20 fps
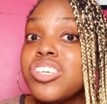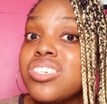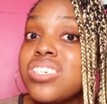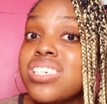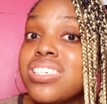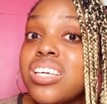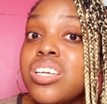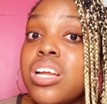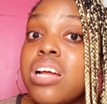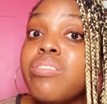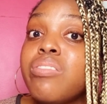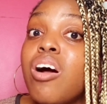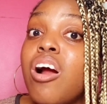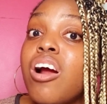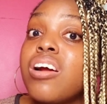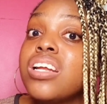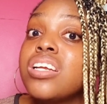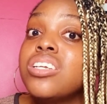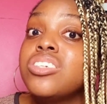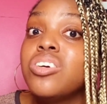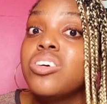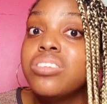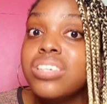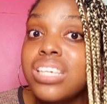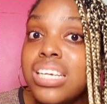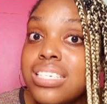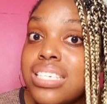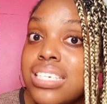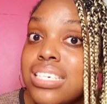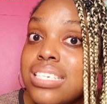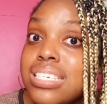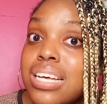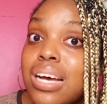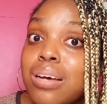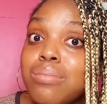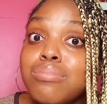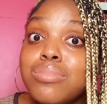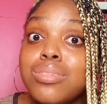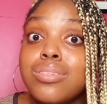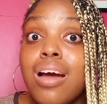this and you have already done these
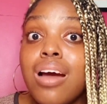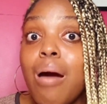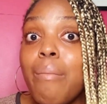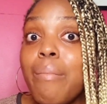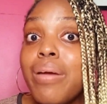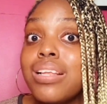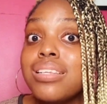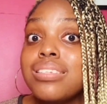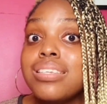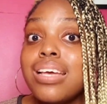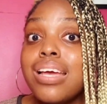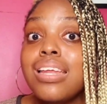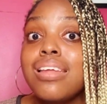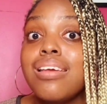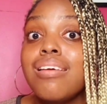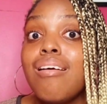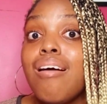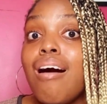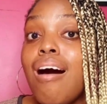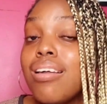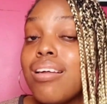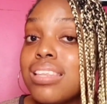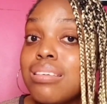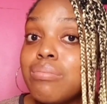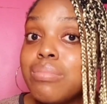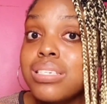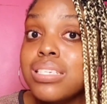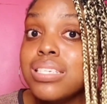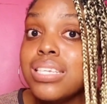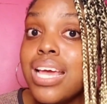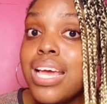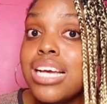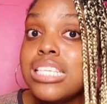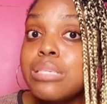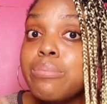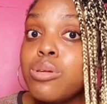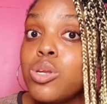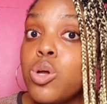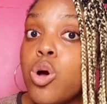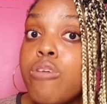exams, comment any other mistakes
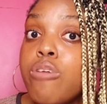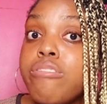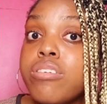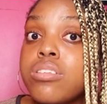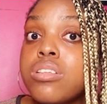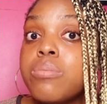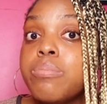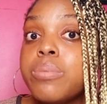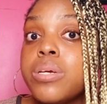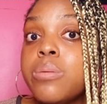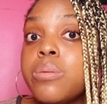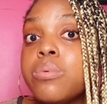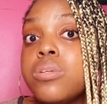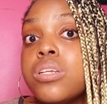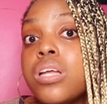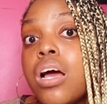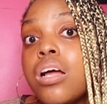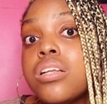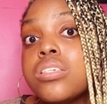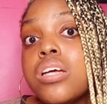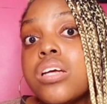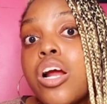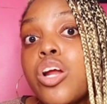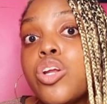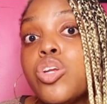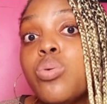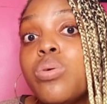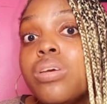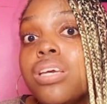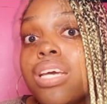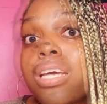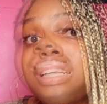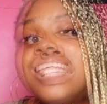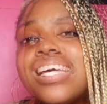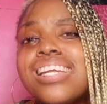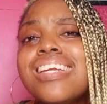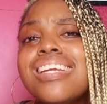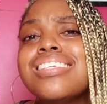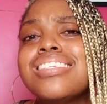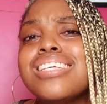below for the people that are doing it.
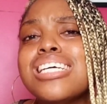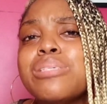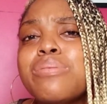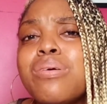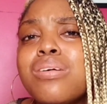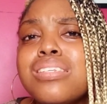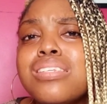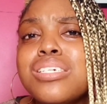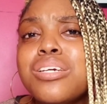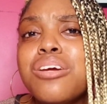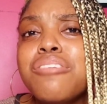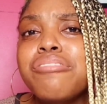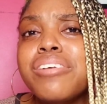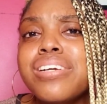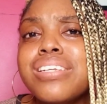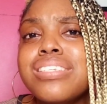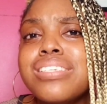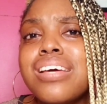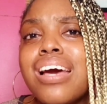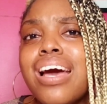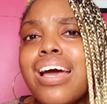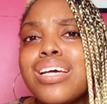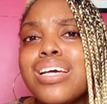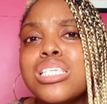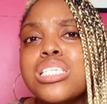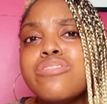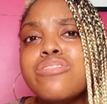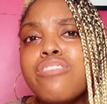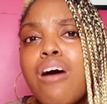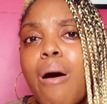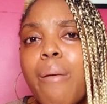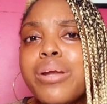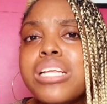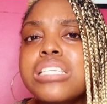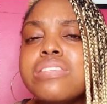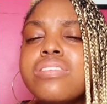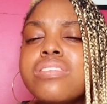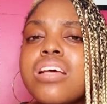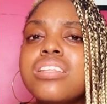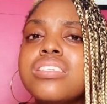Send this as well to your friends, guys. Forward
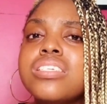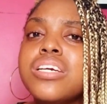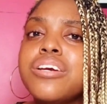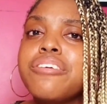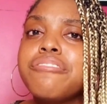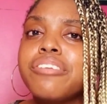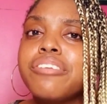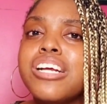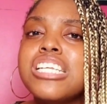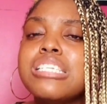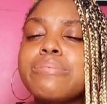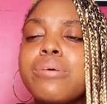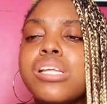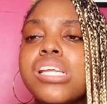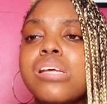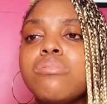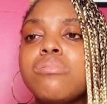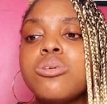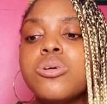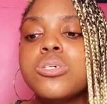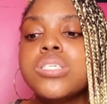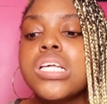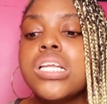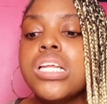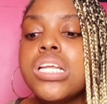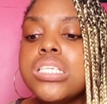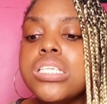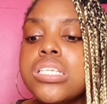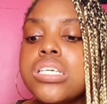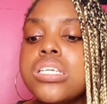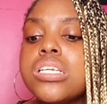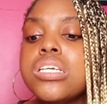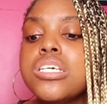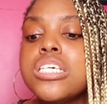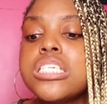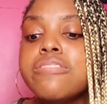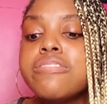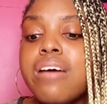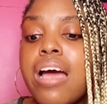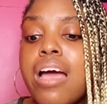this video to your friends, make them know, so listen,
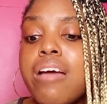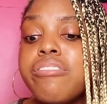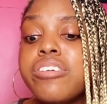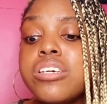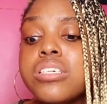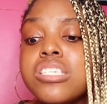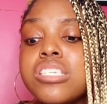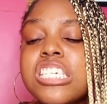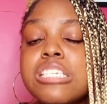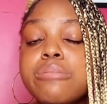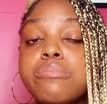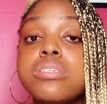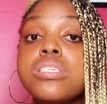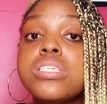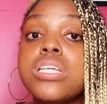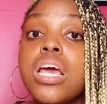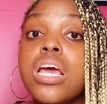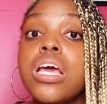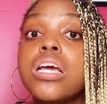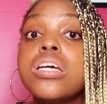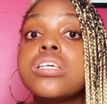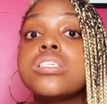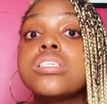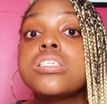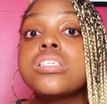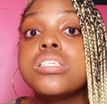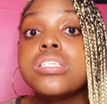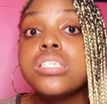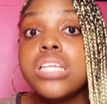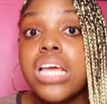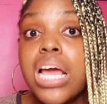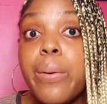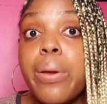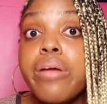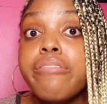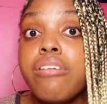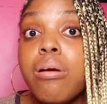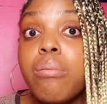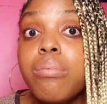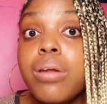these 5 or 6 mistakes, stay away
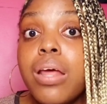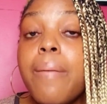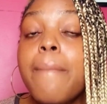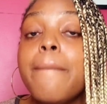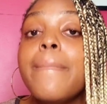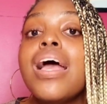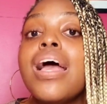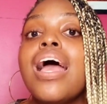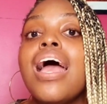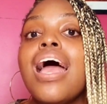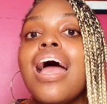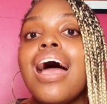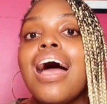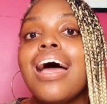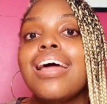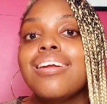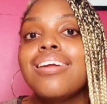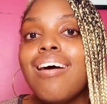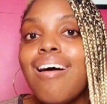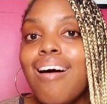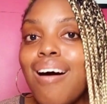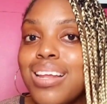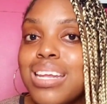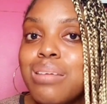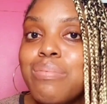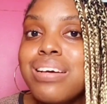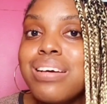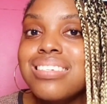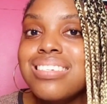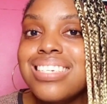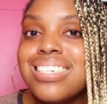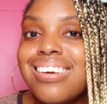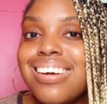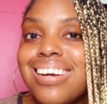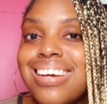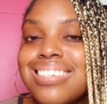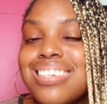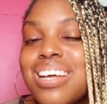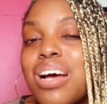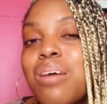from them, and all the best in your
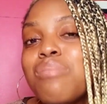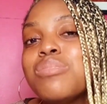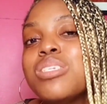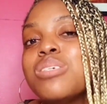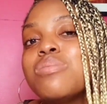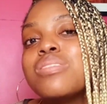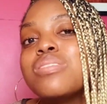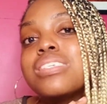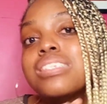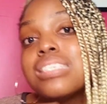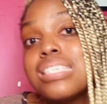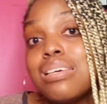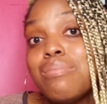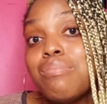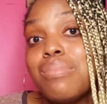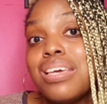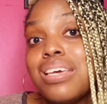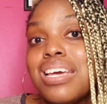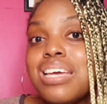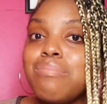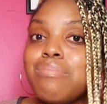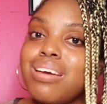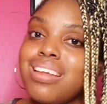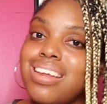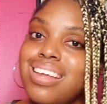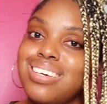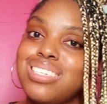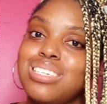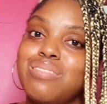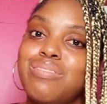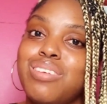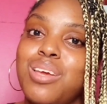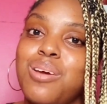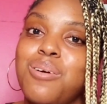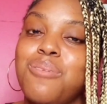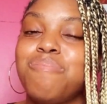exams. You will see me in my next video.